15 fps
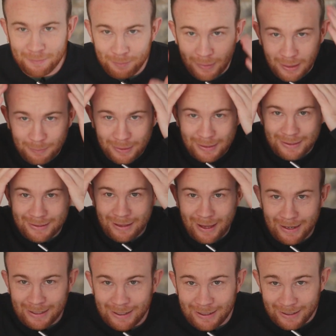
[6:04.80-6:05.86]
Maybe
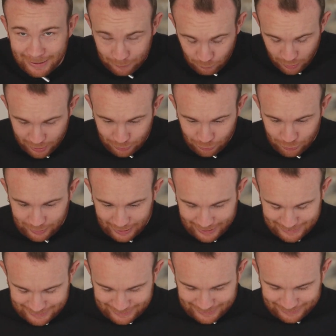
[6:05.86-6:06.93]
like it won't look
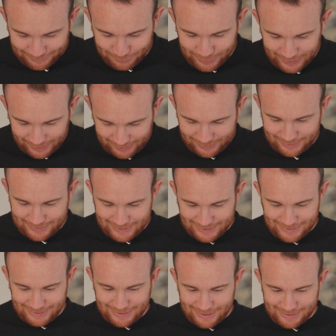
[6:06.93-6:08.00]
as ridiculous
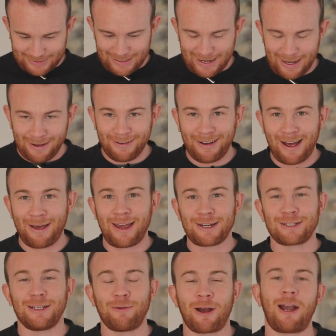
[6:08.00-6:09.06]
as it does now. I
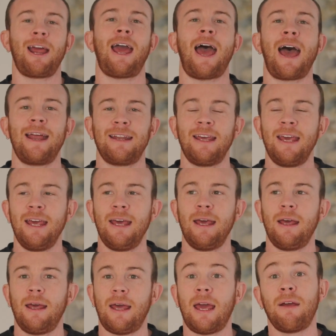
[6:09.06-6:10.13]
actually wear a hat
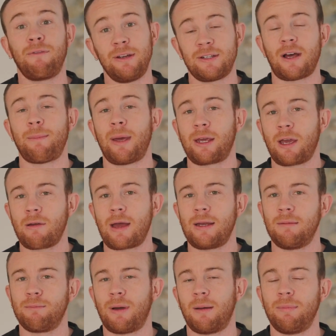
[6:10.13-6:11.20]
every time I go
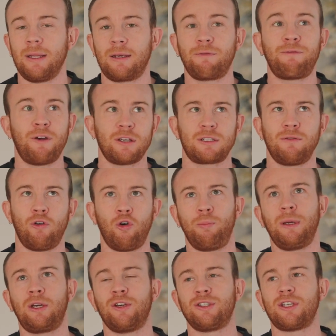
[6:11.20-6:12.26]
out in public. First of
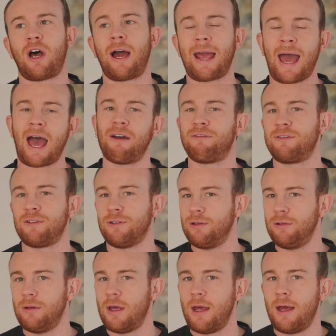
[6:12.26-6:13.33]
all, because I have
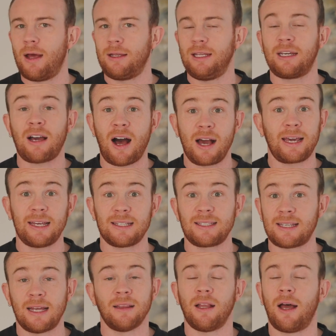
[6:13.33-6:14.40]
to. You can't get
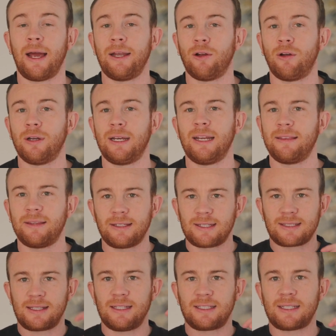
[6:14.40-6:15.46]
sunlight on it.
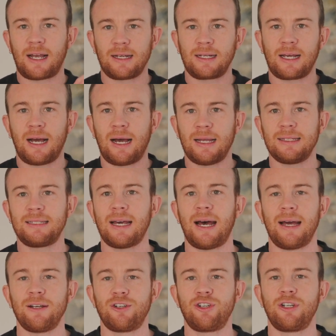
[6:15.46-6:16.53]
The sun can't
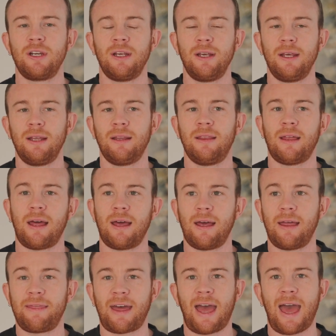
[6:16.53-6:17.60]
touch
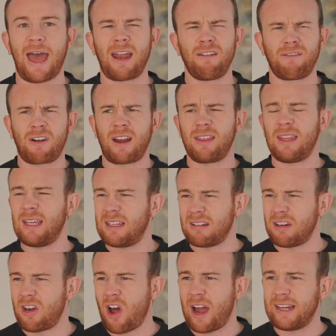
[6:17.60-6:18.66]
the hat for, I think,
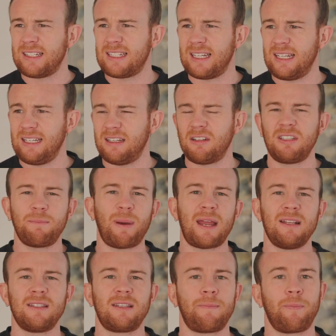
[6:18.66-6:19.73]
90, it
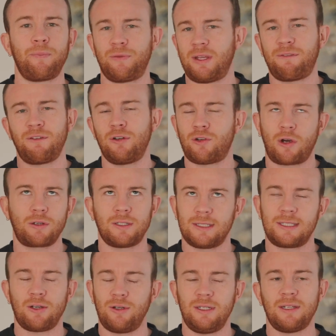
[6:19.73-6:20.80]
depends, different
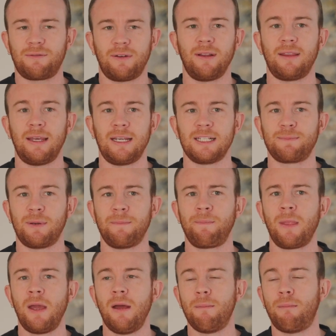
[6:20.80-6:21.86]
doctors tell you different things, but
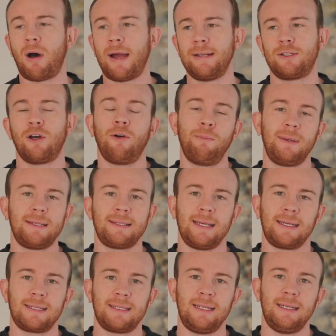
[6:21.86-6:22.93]
mine told me
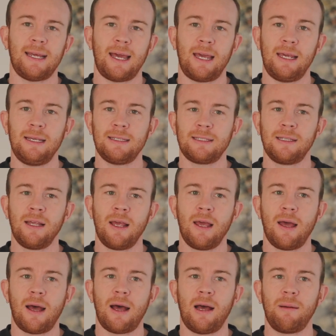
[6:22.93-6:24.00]
60 days,
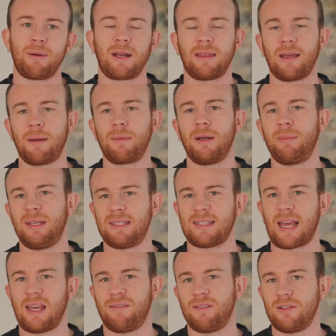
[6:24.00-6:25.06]
but I think I'm gonna be
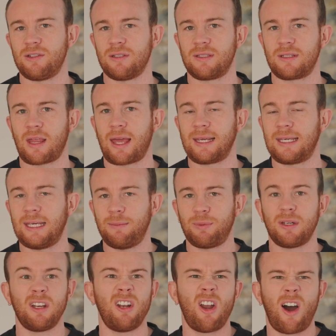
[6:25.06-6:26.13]
safe and just like keep
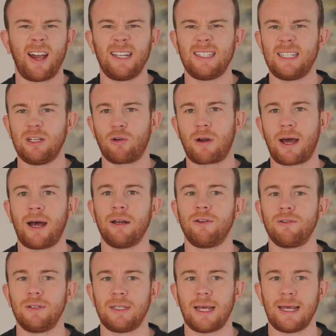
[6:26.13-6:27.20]
it at 90 or
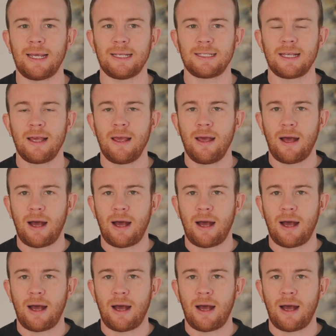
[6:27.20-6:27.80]
100 days.